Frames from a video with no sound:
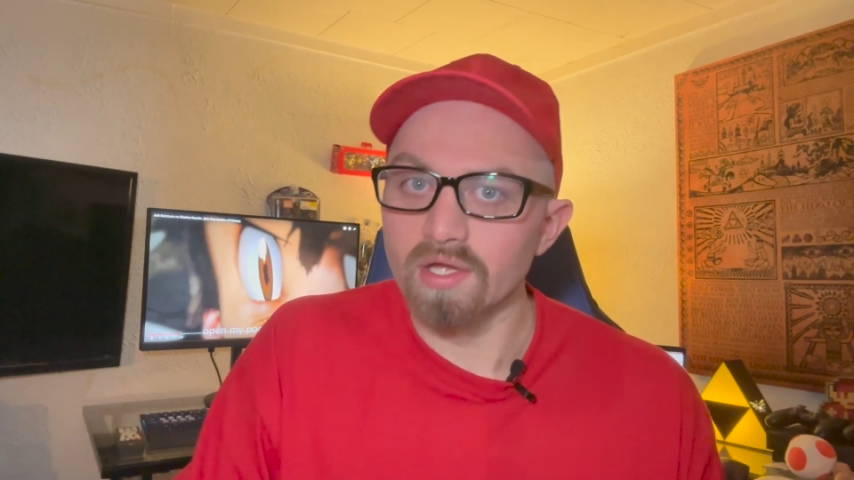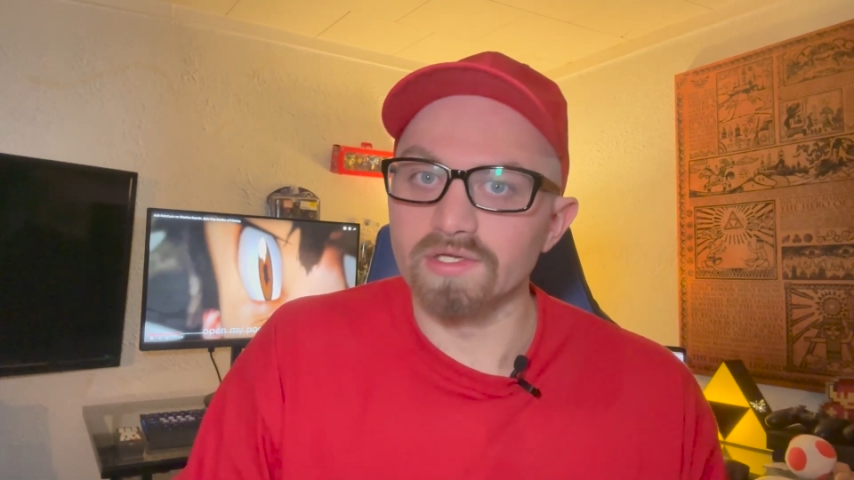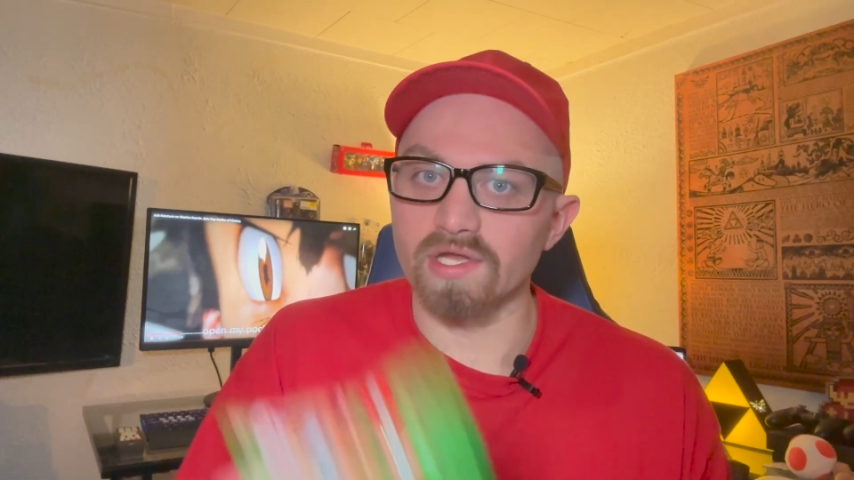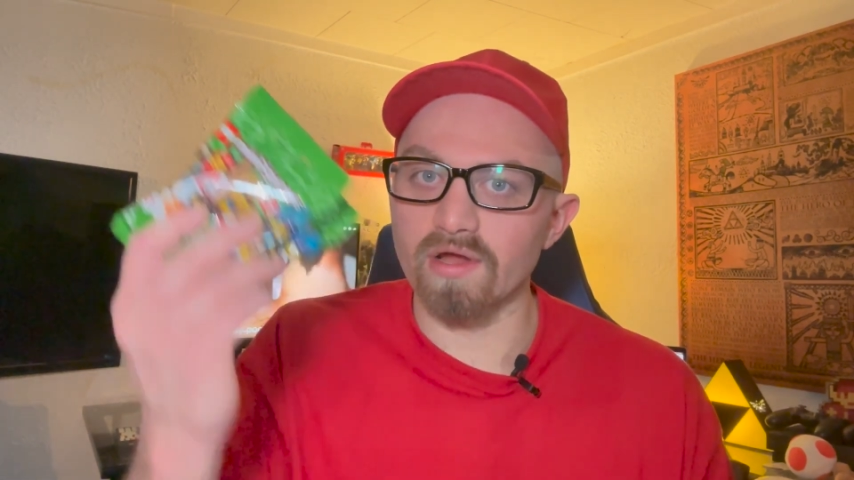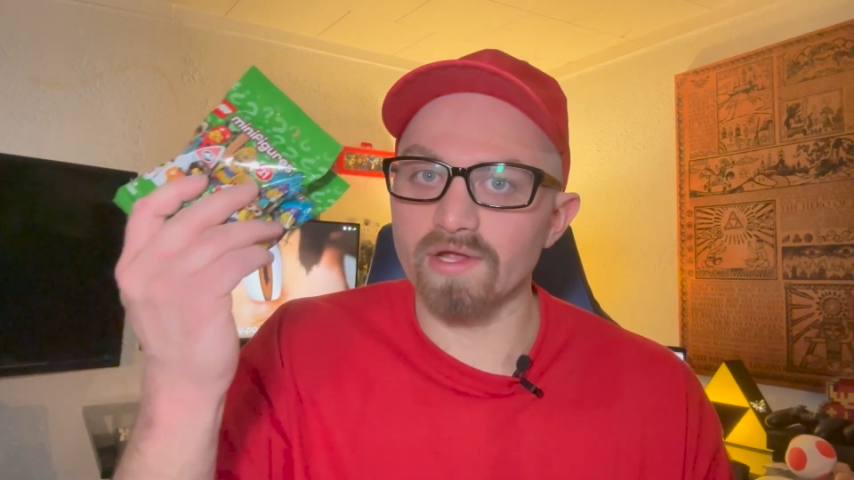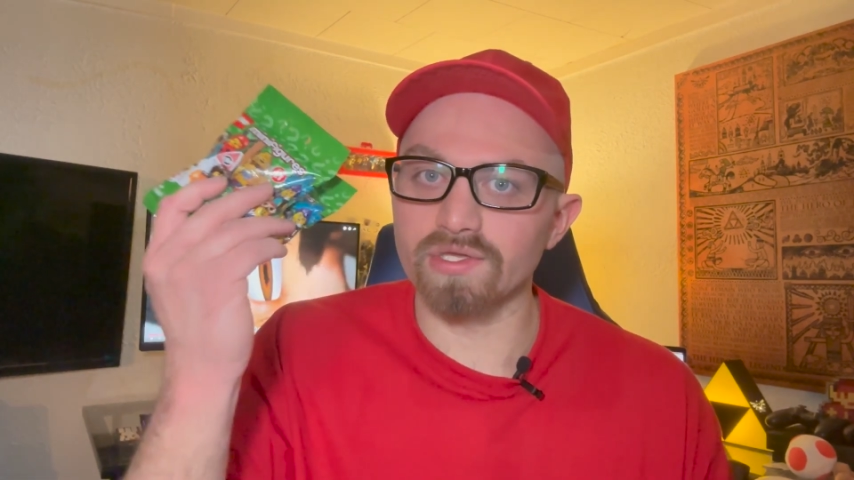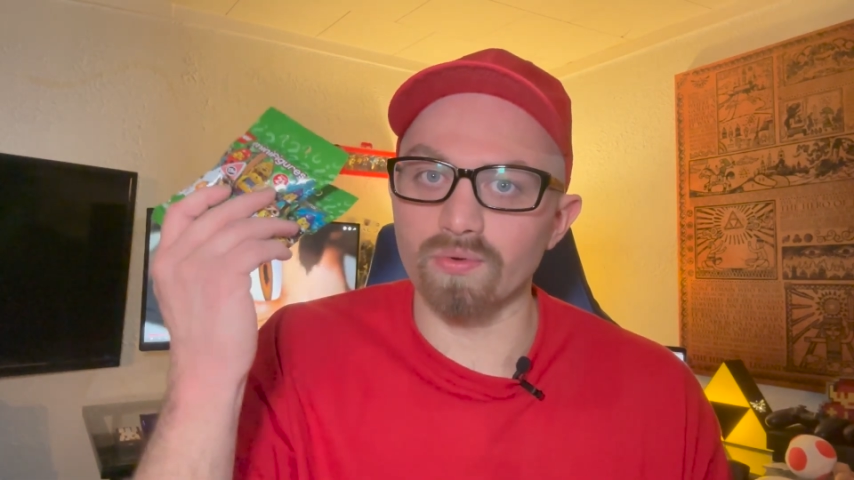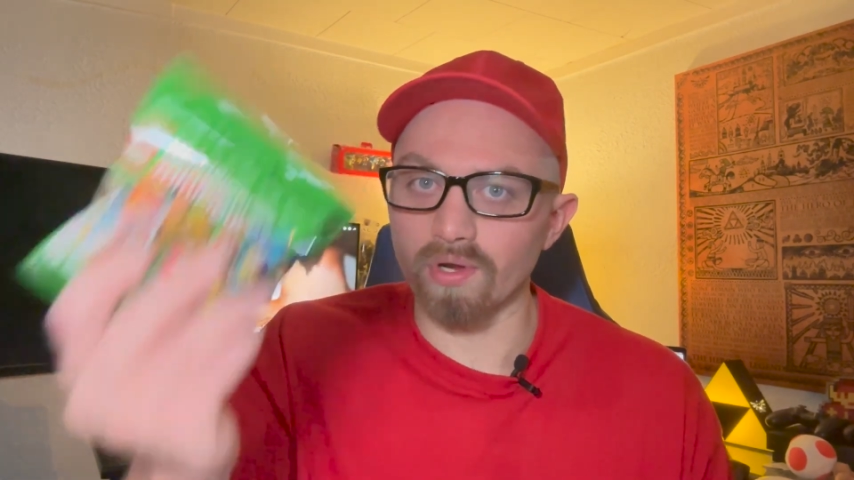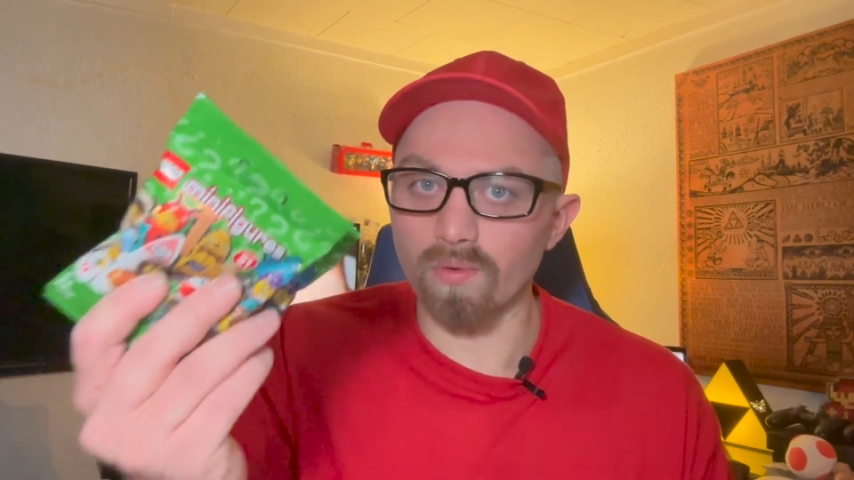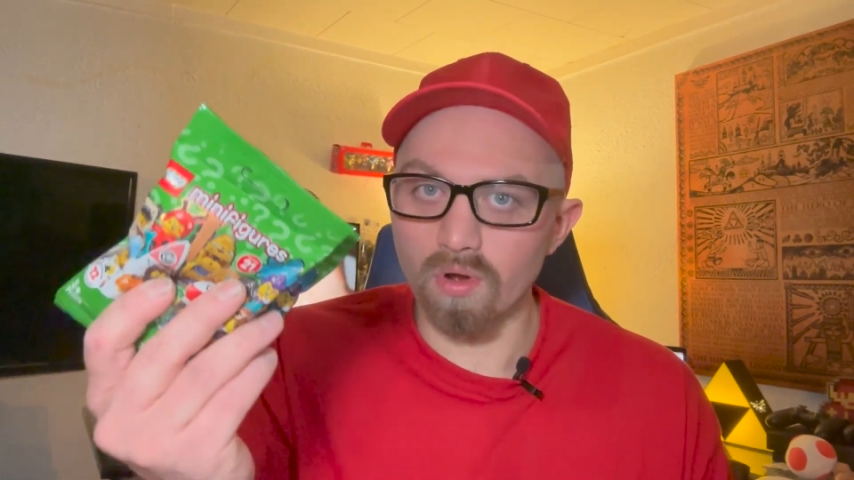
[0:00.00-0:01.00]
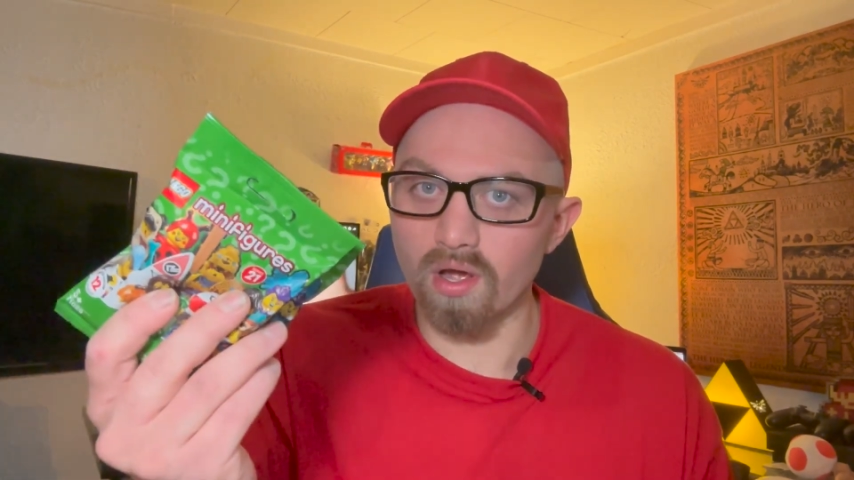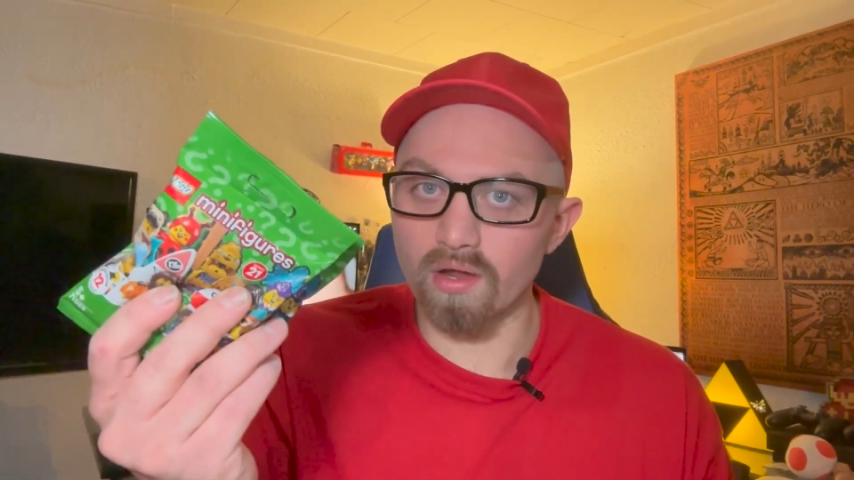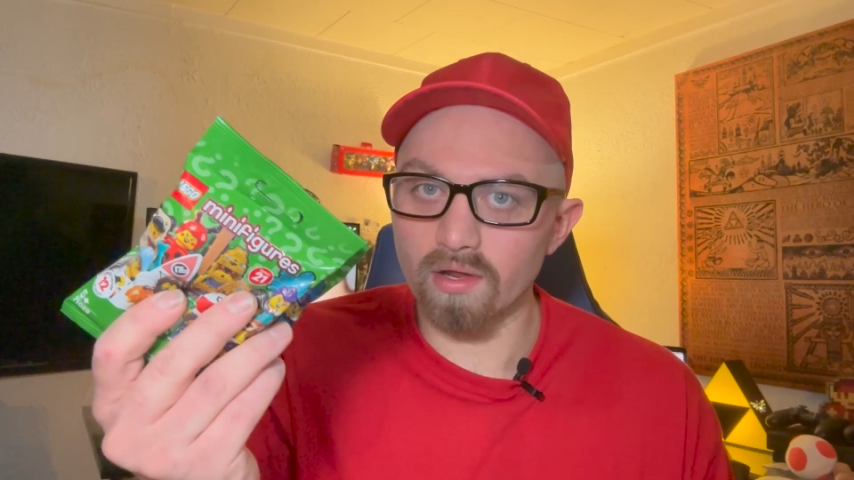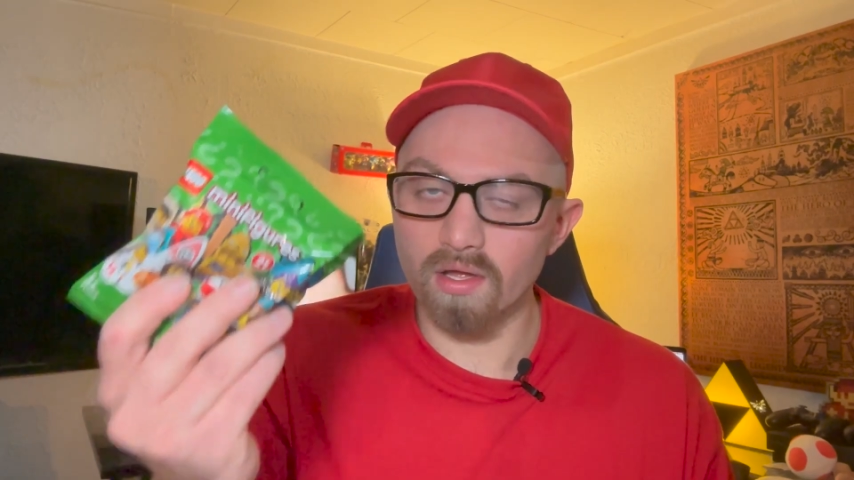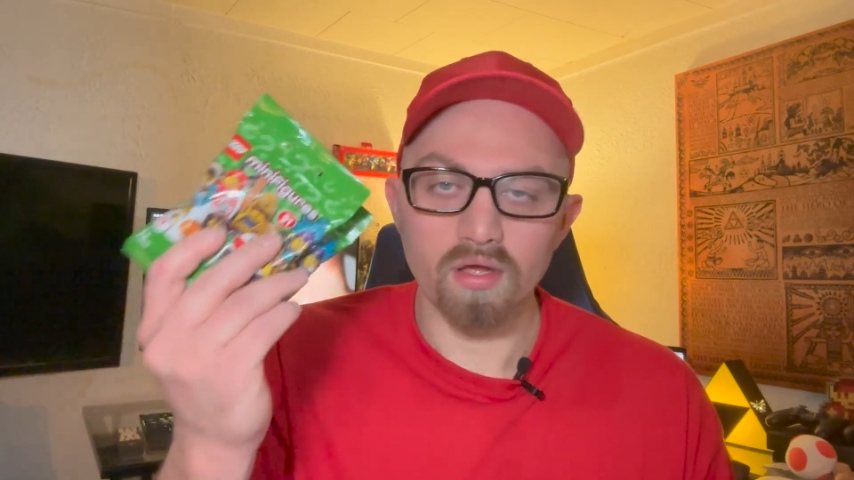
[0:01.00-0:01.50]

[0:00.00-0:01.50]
Series 21